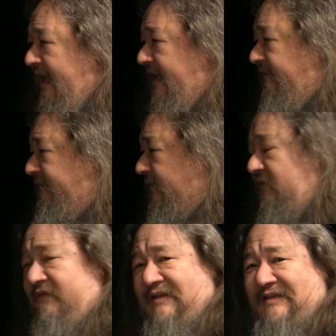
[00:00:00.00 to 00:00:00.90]
and full
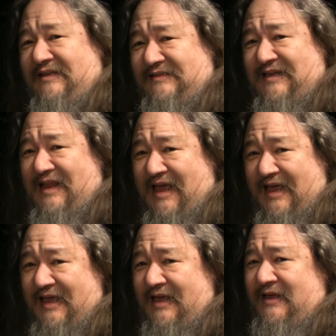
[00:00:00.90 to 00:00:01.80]
of, at least
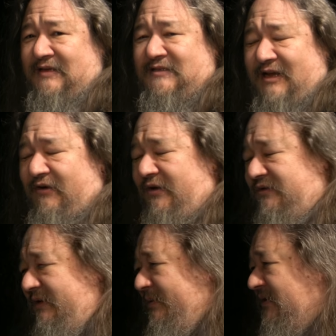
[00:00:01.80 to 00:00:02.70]
today,
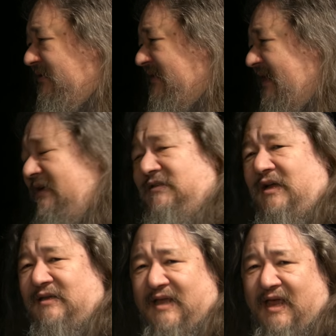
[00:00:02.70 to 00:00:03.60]
stereotypical takes
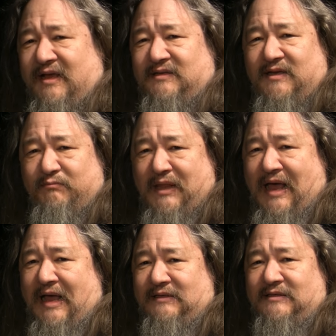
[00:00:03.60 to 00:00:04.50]
on gays and
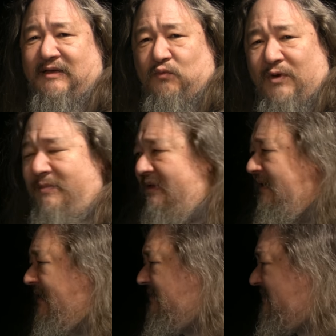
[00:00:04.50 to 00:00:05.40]
blacks and
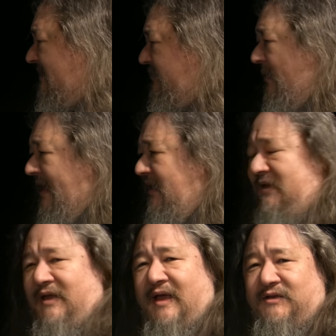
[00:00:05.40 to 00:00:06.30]
women and
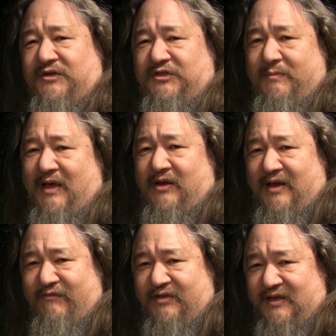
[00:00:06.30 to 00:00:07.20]
sexuality and just
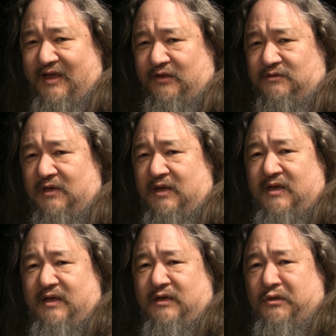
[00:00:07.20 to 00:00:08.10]
about everything else,
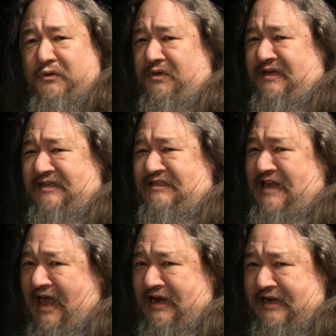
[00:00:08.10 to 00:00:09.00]
including
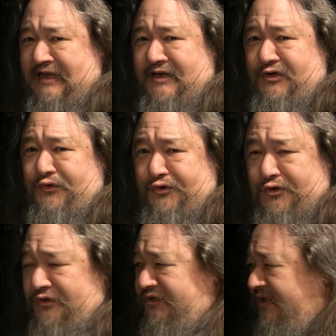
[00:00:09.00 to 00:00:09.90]
insanity in New
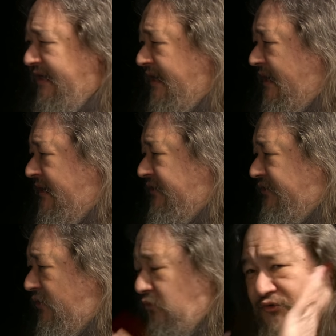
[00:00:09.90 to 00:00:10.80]
Jersey.
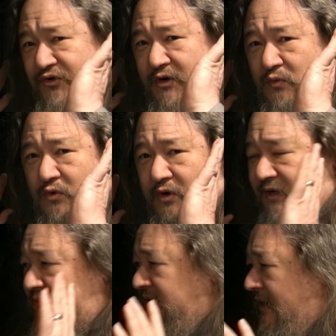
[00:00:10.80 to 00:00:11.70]
So trigger
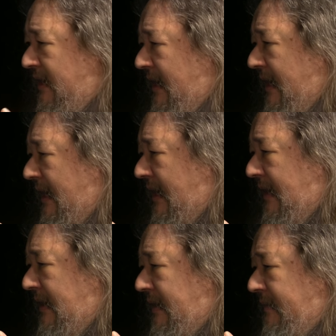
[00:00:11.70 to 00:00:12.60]
warnings, uh,
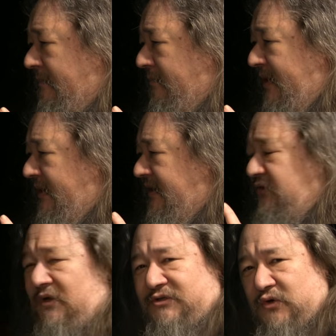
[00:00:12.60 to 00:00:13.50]
um, but it's
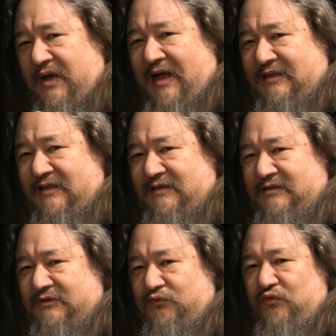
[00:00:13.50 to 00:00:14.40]
also got
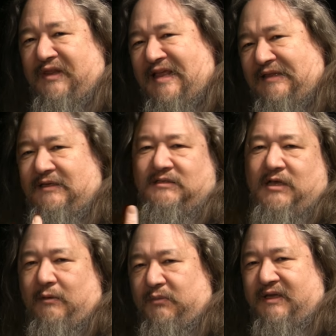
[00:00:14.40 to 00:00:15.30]
this relentless
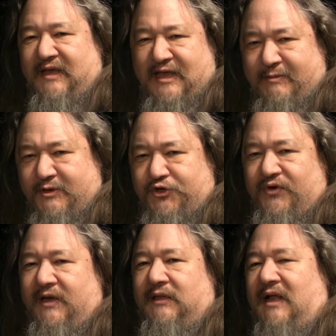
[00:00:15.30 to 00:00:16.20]
tumbling
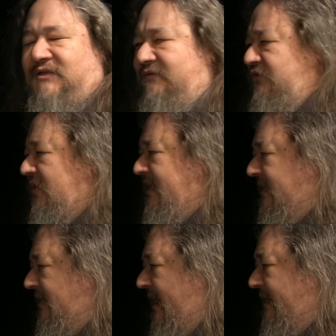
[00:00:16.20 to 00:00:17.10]
imagery and lots of
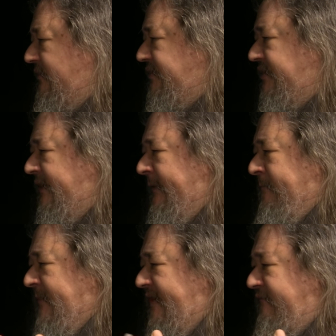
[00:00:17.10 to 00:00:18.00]
striking language.
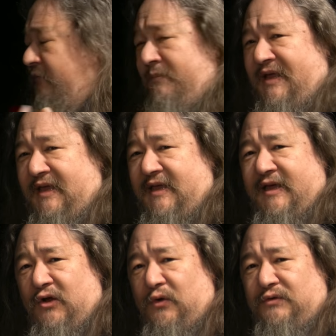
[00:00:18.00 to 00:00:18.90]
And for me,
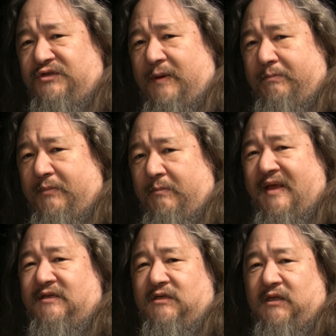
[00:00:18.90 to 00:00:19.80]
it holds up
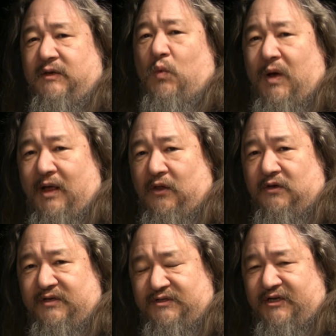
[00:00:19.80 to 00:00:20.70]
amazingly well
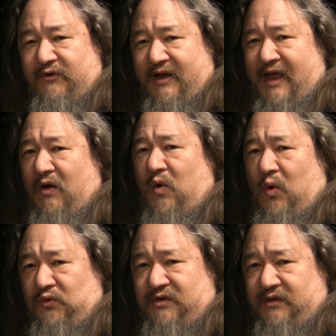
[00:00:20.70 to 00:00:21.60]
considering how
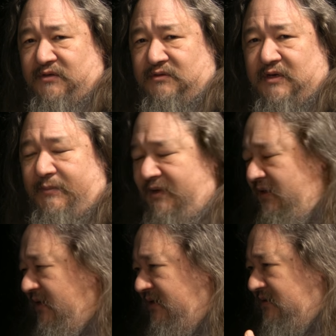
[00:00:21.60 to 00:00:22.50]
old it is. I
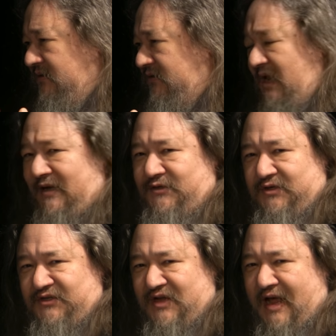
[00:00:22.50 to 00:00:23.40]
mean, it's not
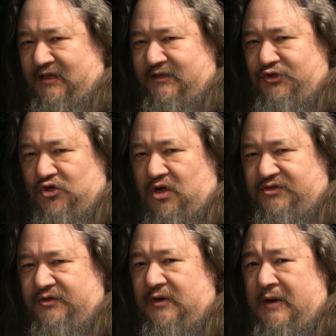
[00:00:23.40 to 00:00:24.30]
exactly
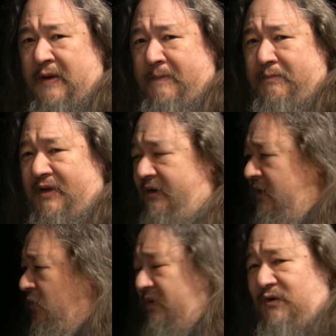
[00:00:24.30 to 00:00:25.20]
Chaucer, but
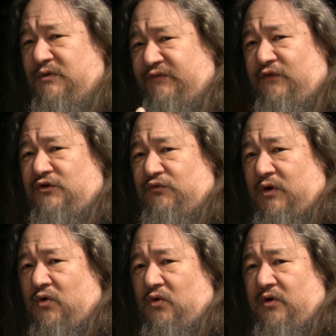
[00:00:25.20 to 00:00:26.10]
when it was first
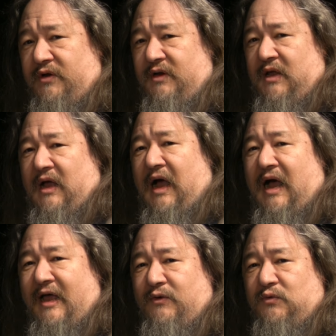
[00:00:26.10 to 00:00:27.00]
recorded,
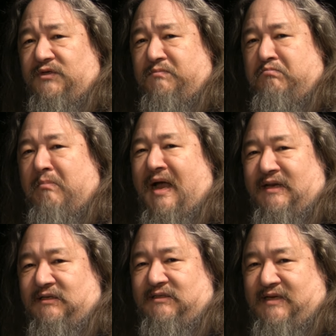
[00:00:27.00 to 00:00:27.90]
I was
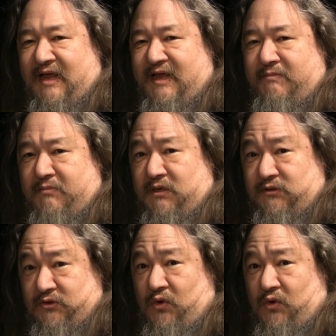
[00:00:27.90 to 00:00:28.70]
minus ten months